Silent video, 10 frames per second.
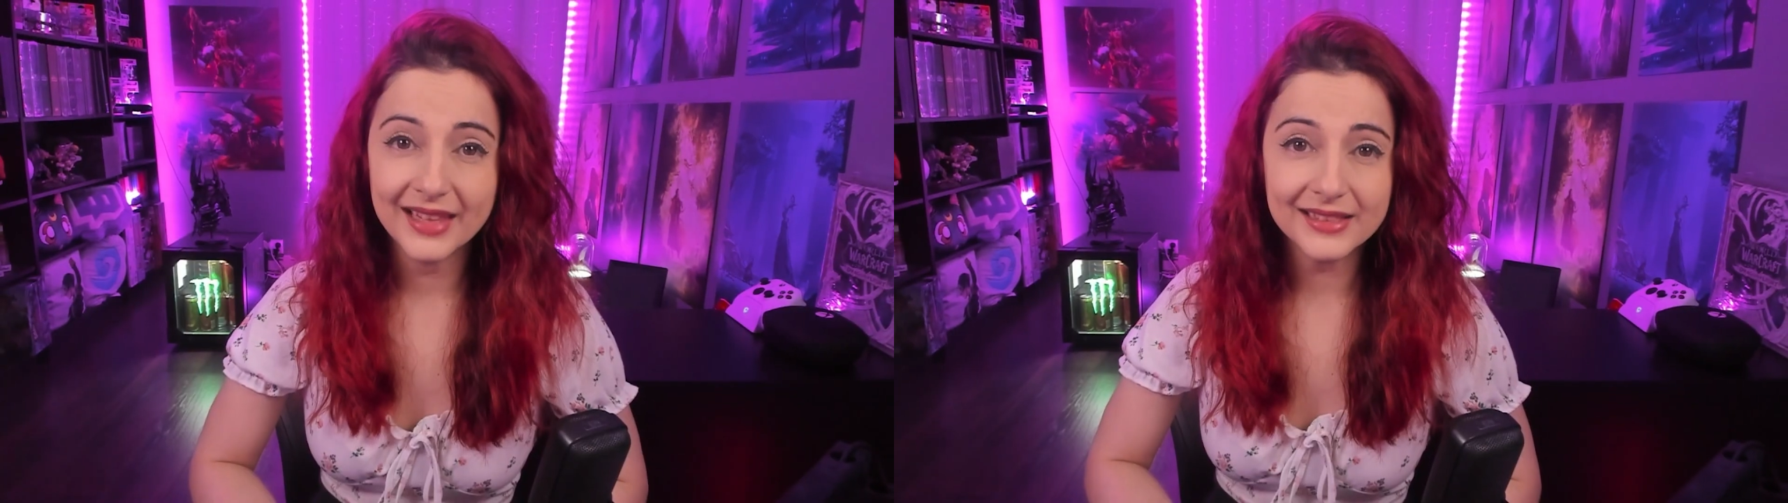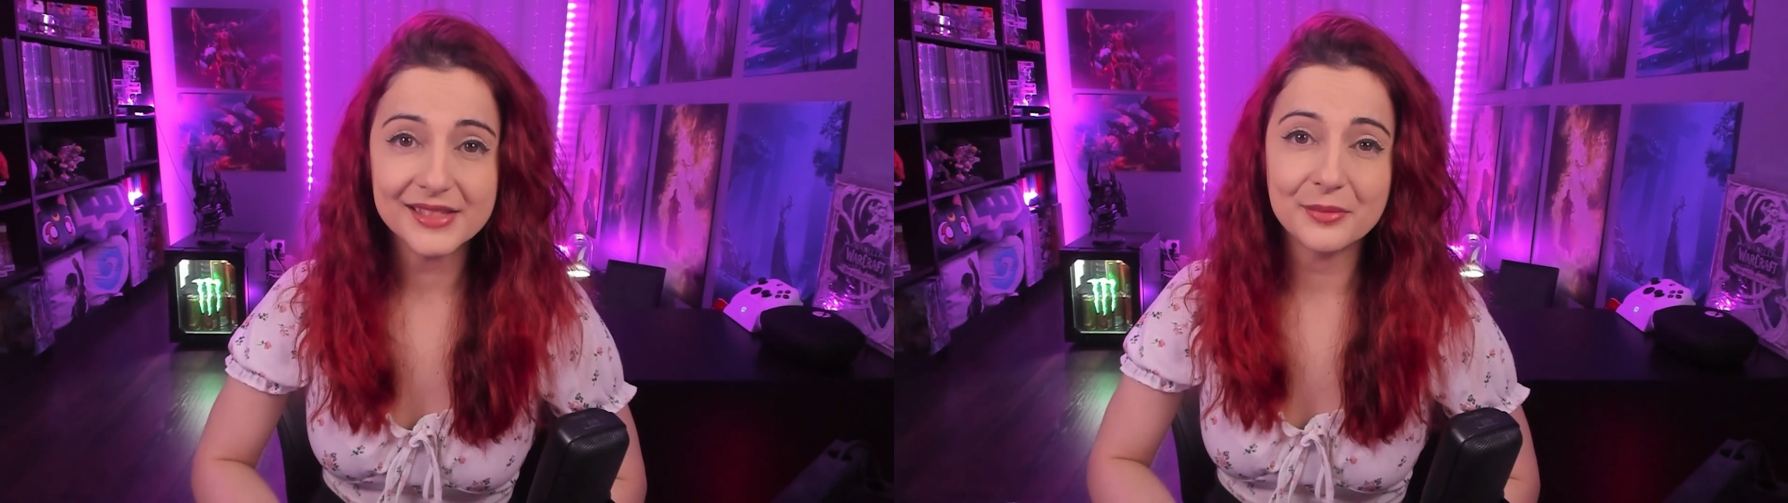
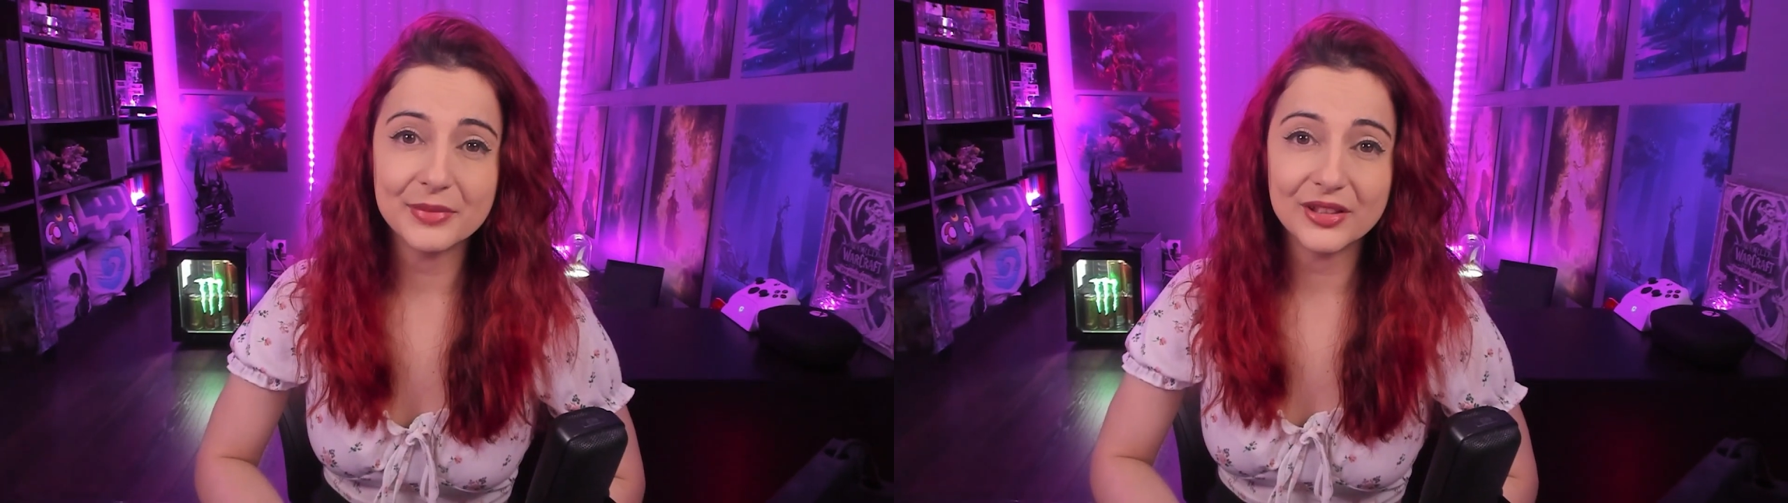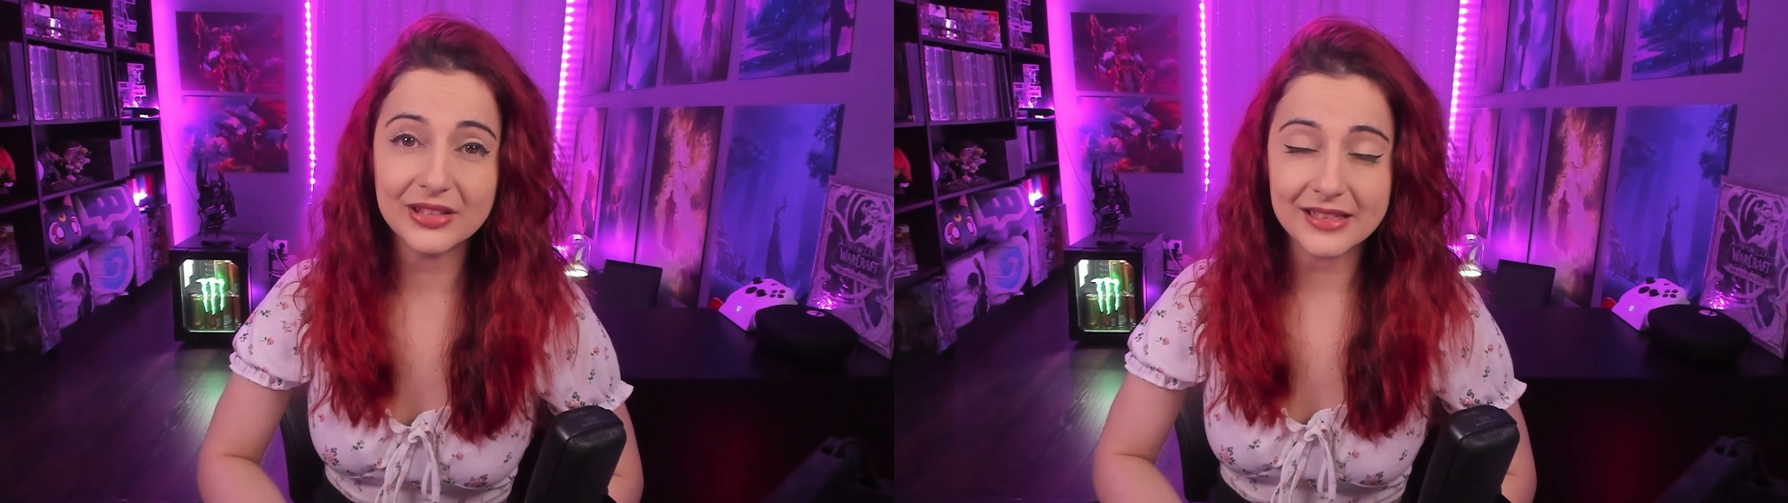Next up
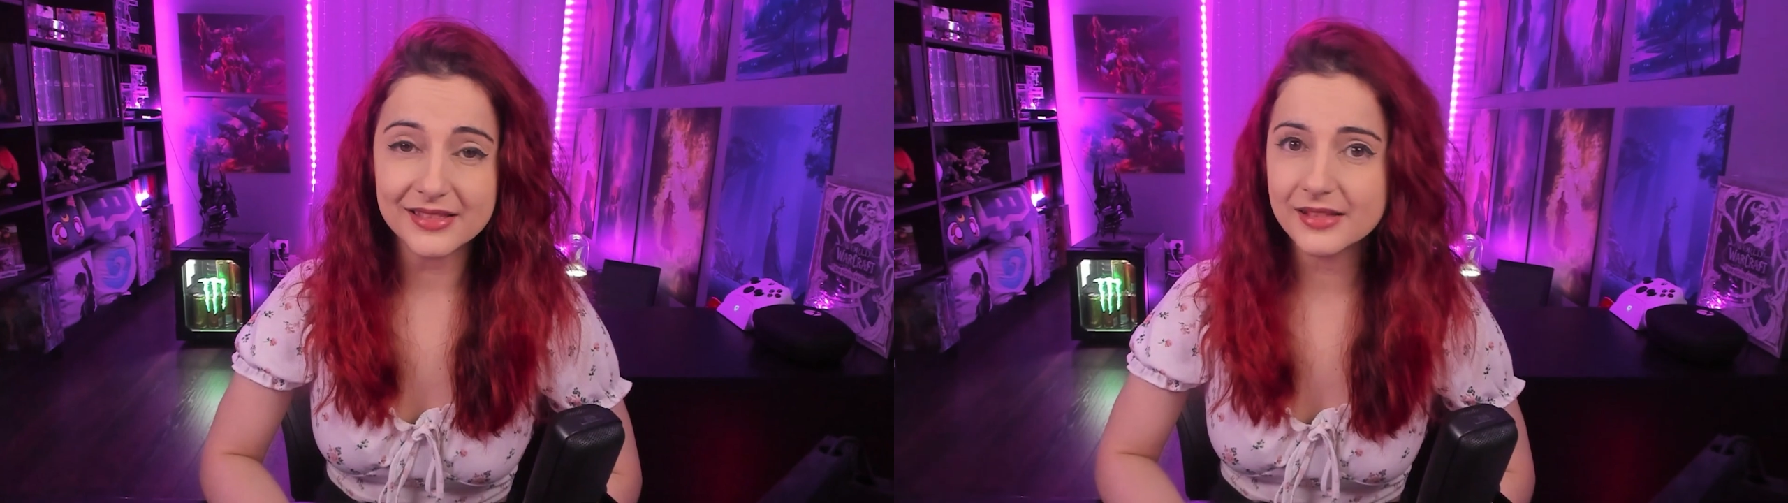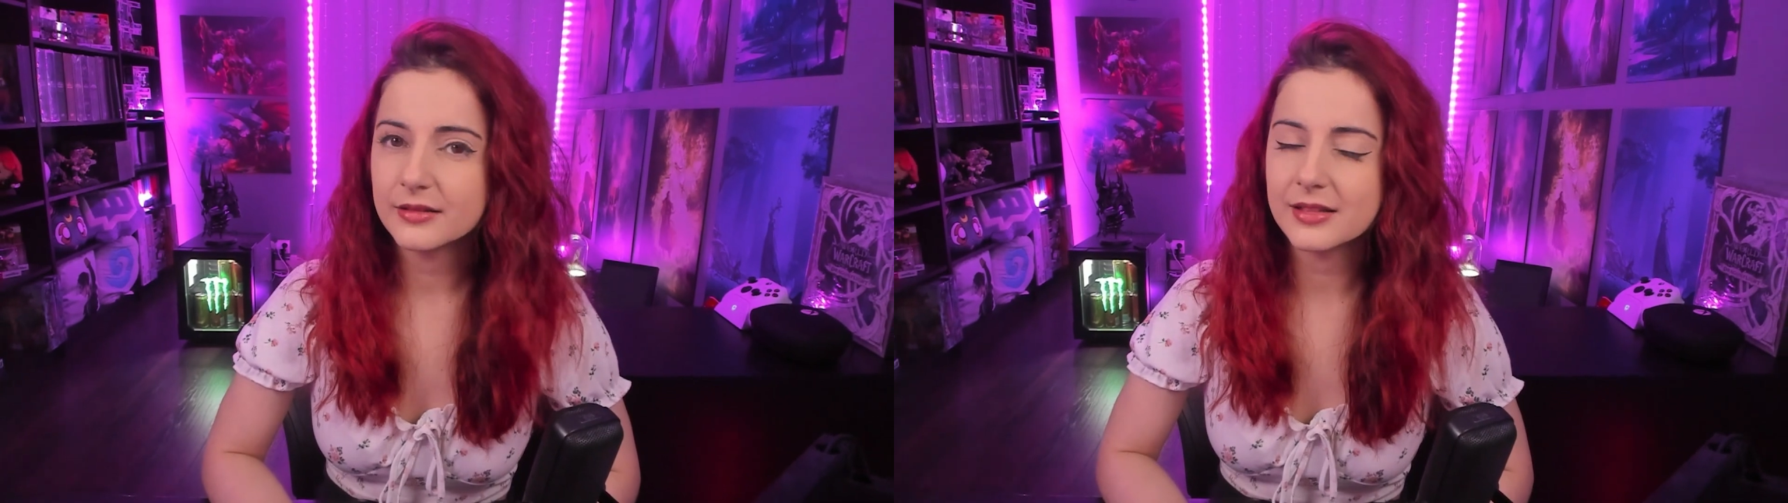in our list,